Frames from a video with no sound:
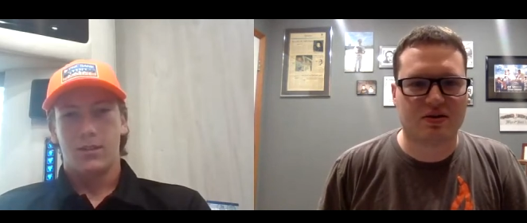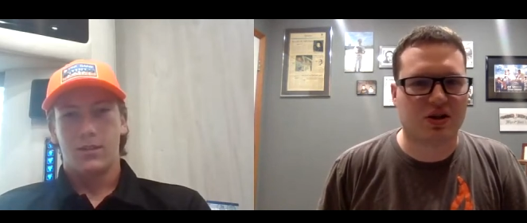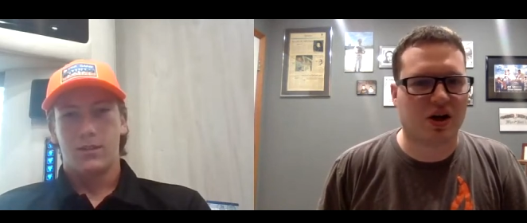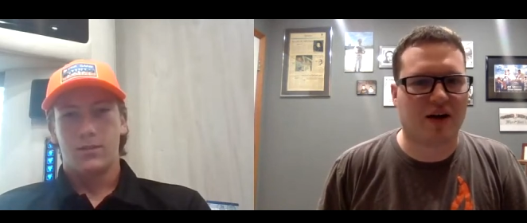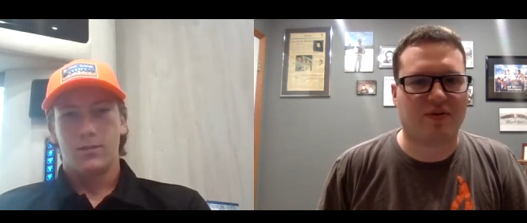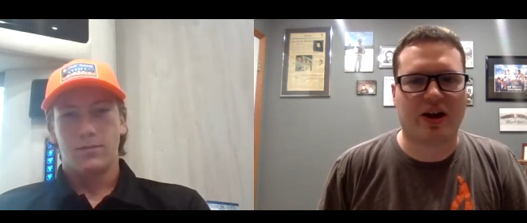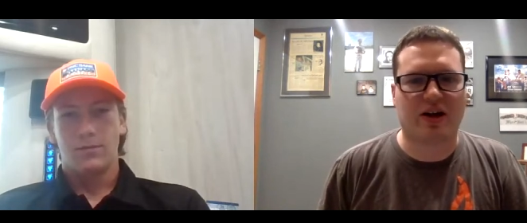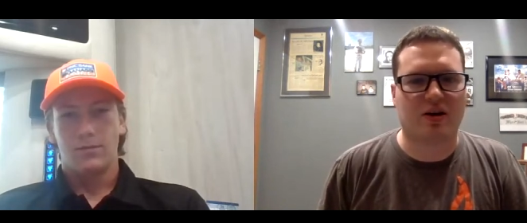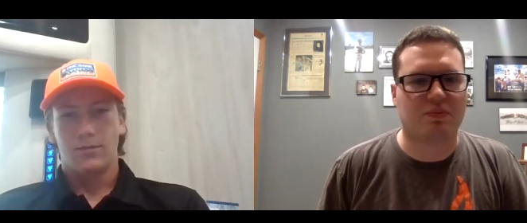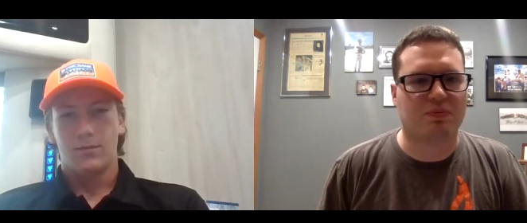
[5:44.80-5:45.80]
Speaker 1: do you have
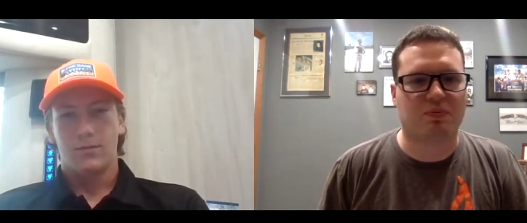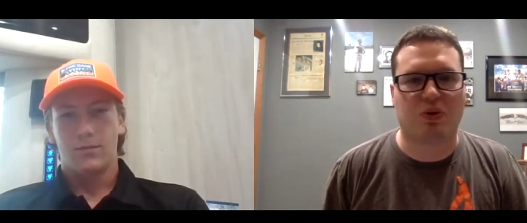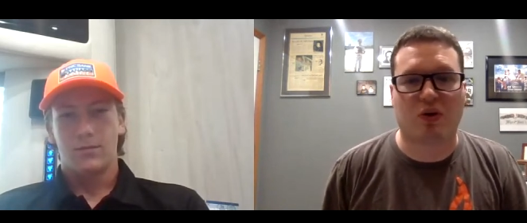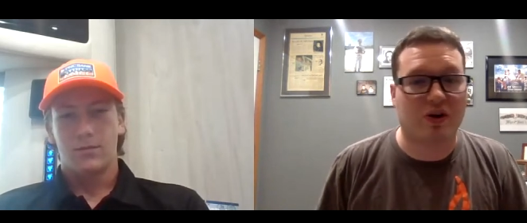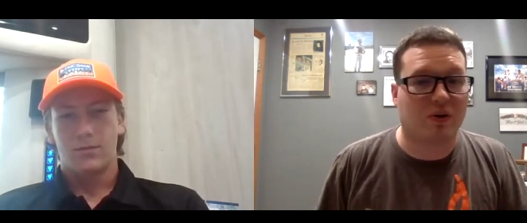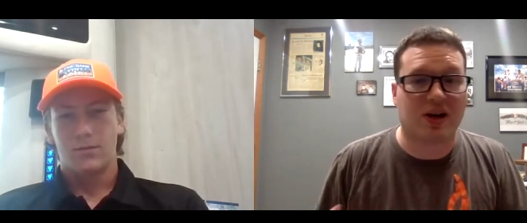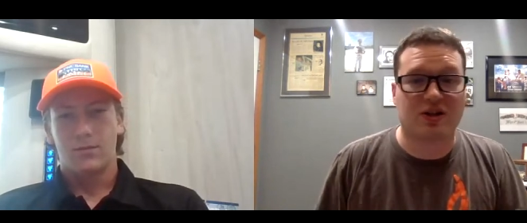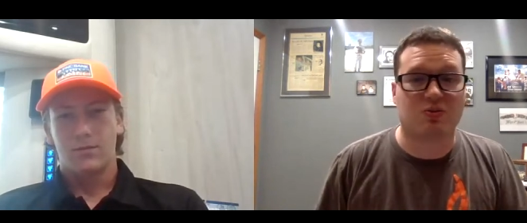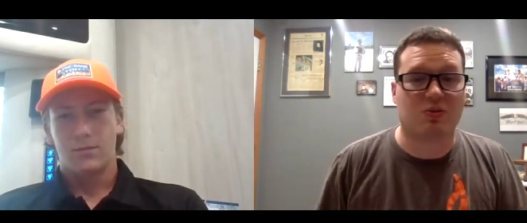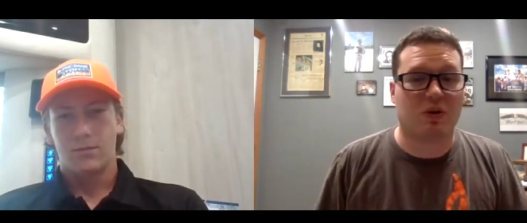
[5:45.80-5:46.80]
like a
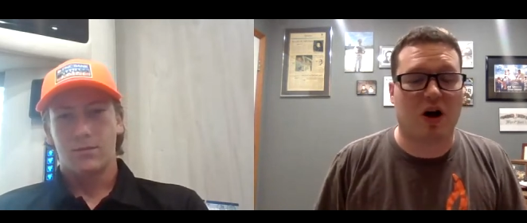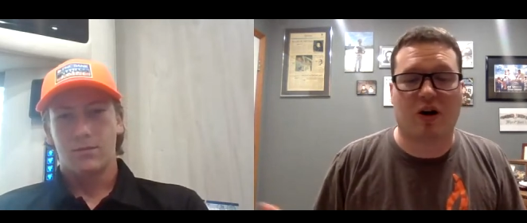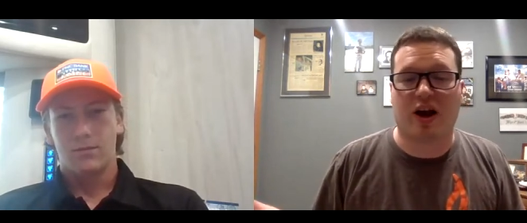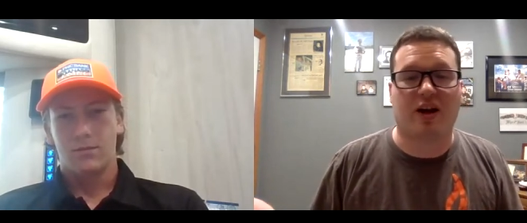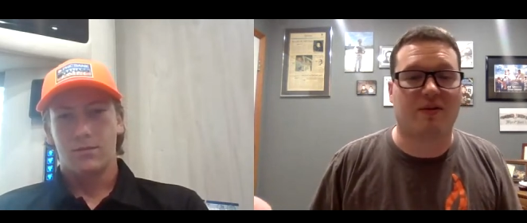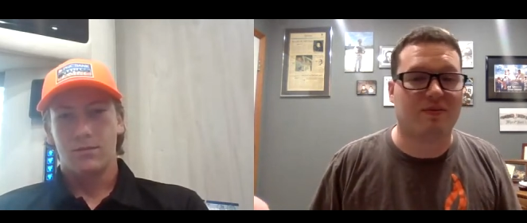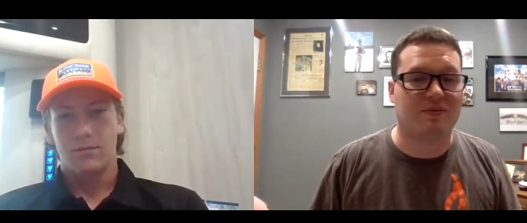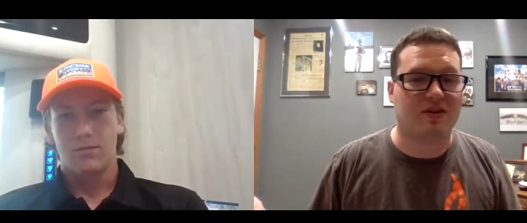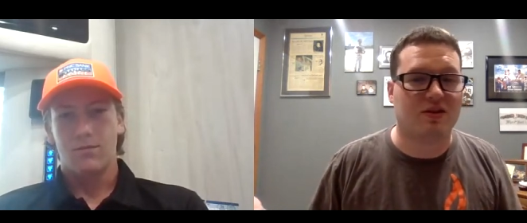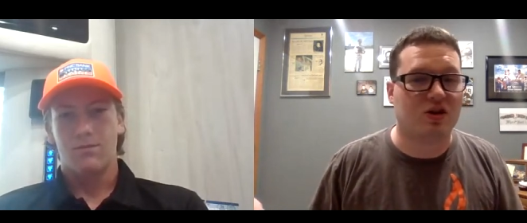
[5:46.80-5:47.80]
pre-race okay
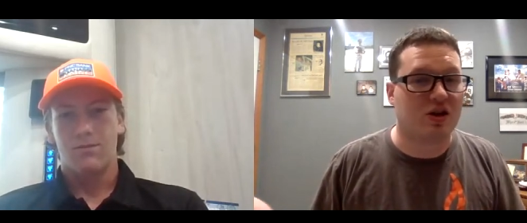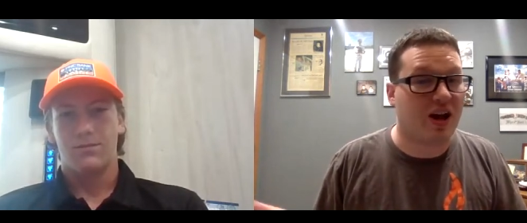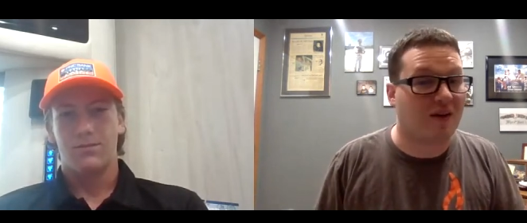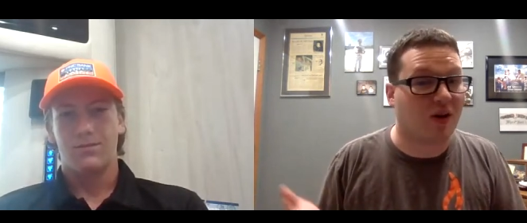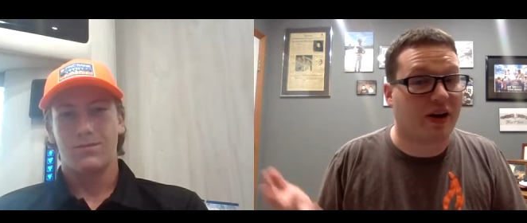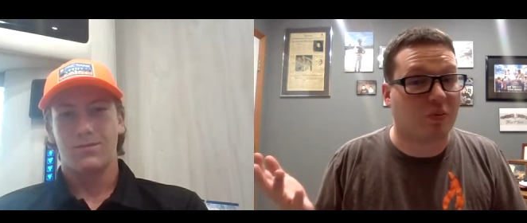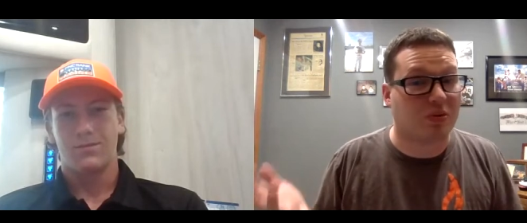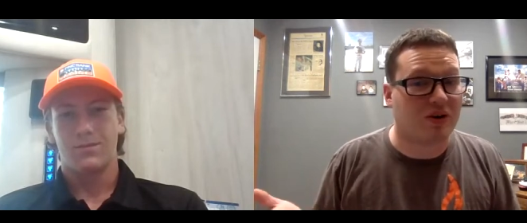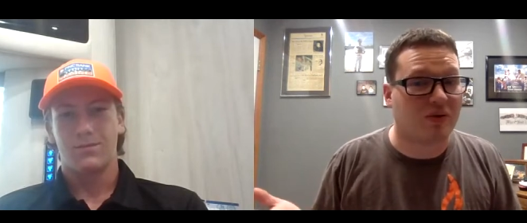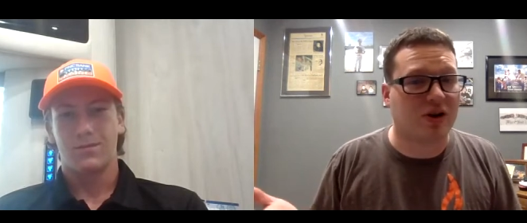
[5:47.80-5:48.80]
do you have like a
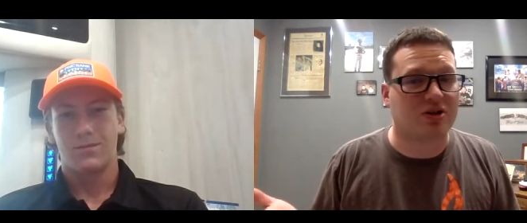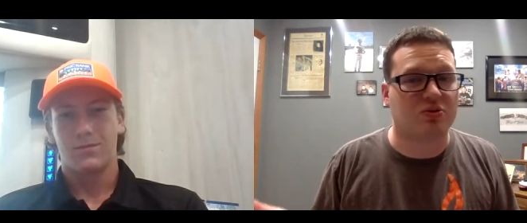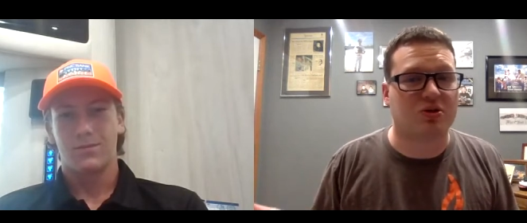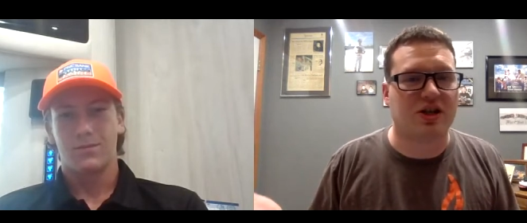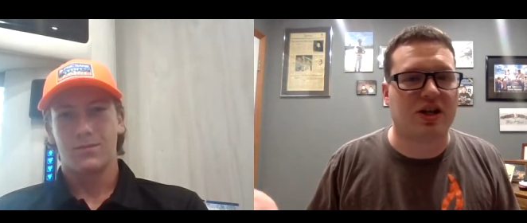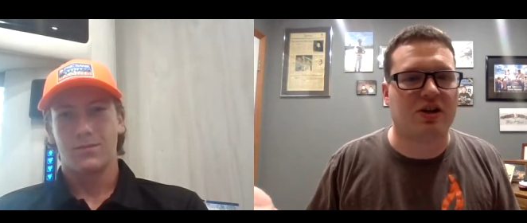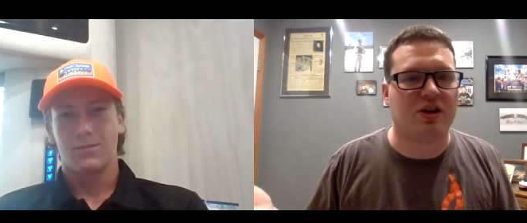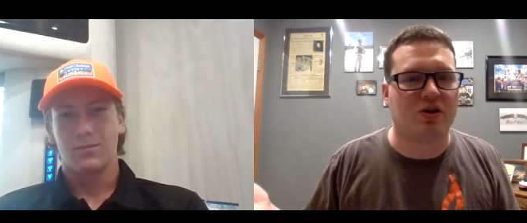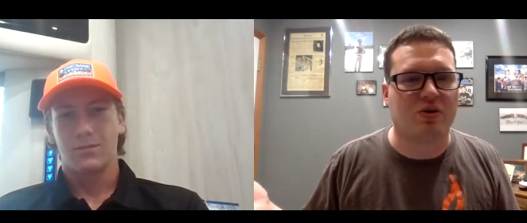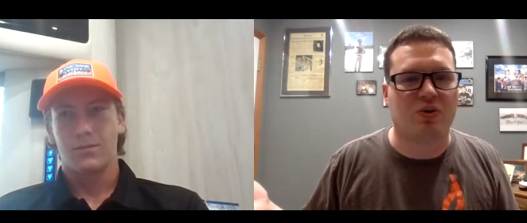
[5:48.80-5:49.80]
pre-race routine do
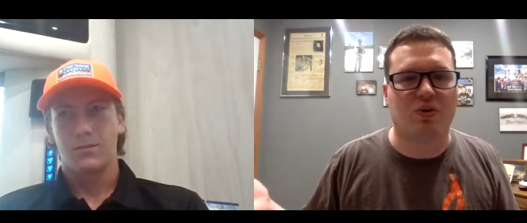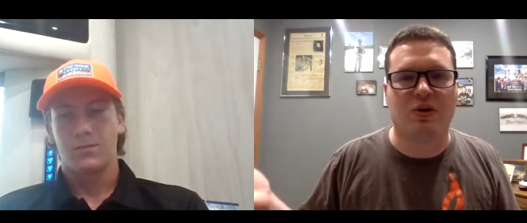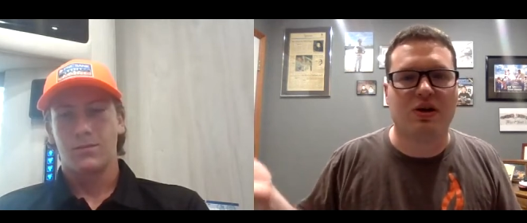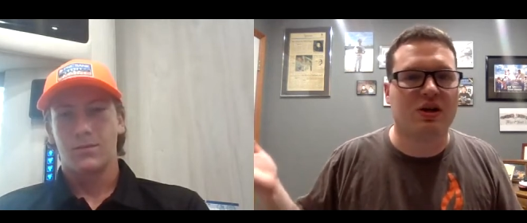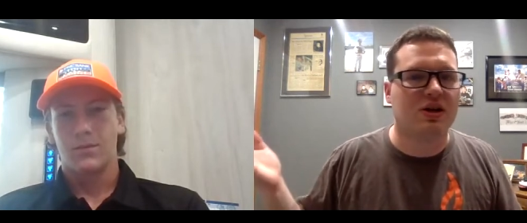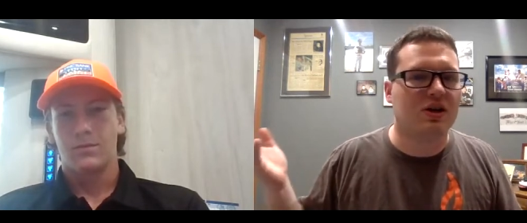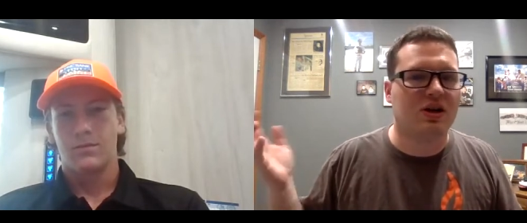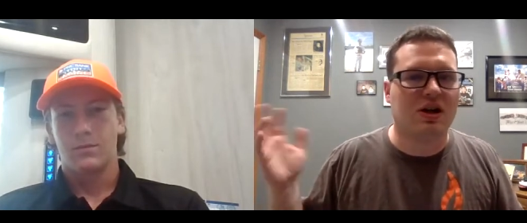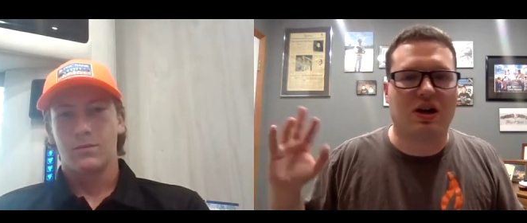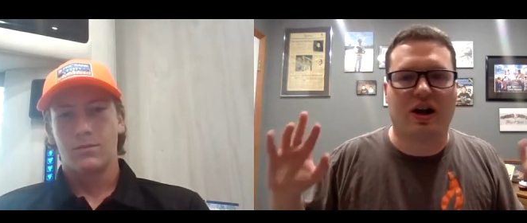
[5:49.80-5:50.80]
you
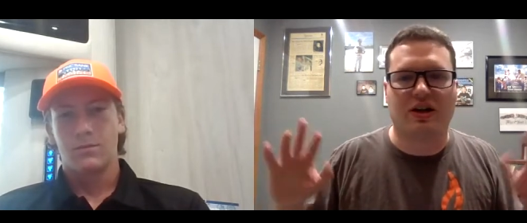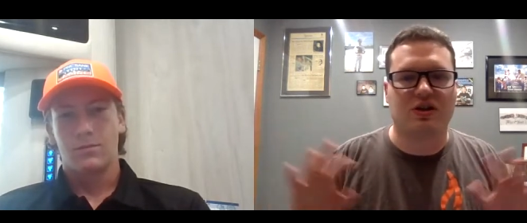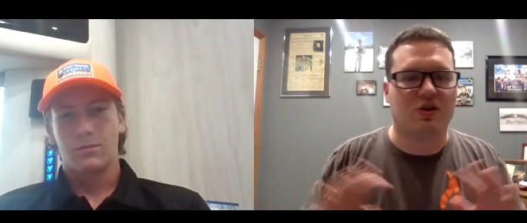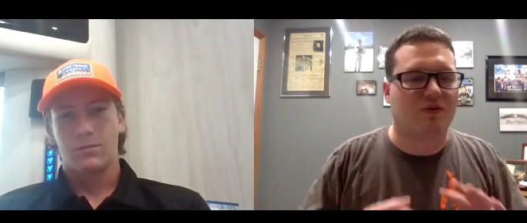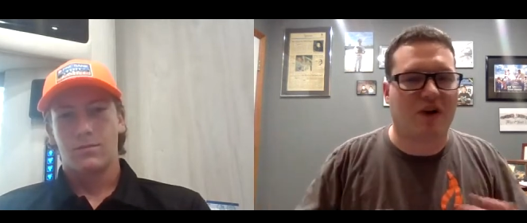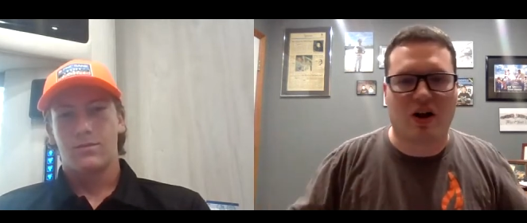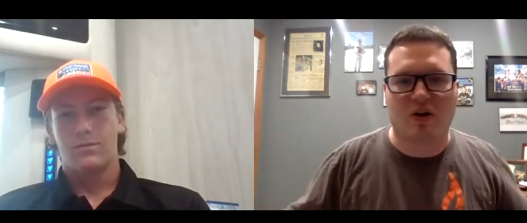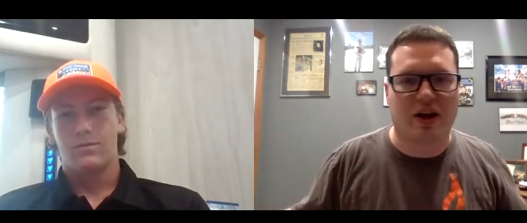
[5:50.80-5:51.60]
like do you follow